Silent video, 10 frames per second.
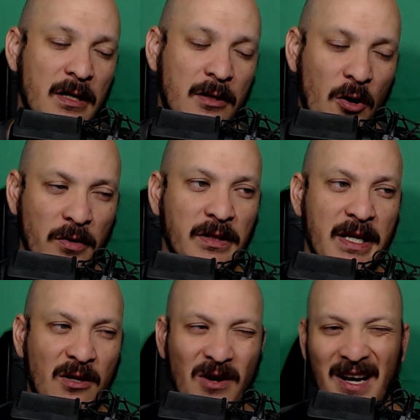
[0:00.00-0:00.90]
Currently,
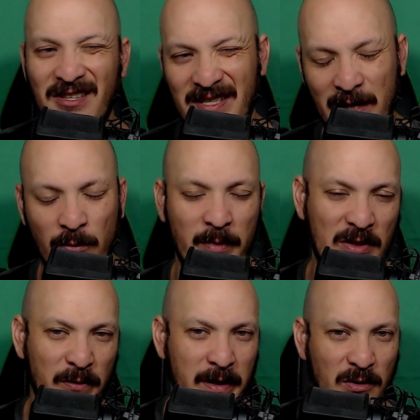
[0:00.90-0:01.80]
it crashes anywhere
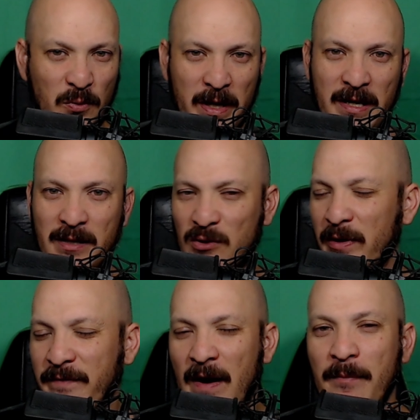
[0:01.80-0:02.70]
between 20 to
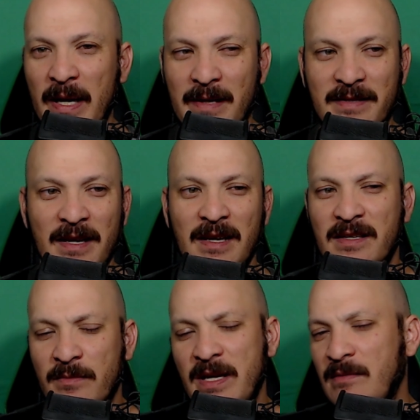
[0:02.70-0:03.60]
25 minutes,
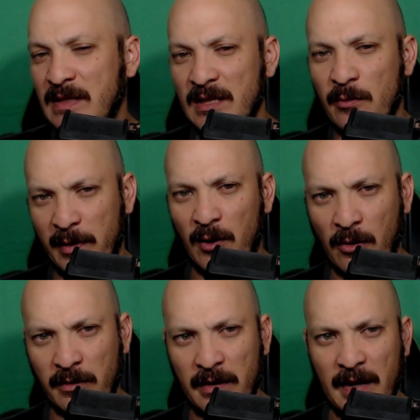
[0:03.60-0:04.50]
sometimes a little bit
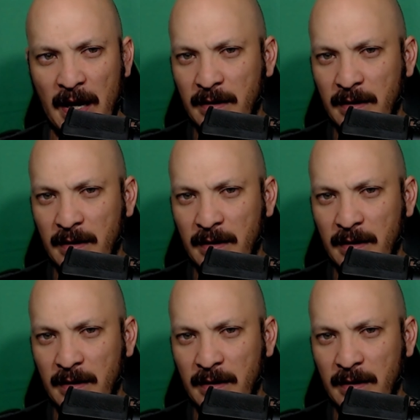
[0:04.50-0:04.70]
longer than that.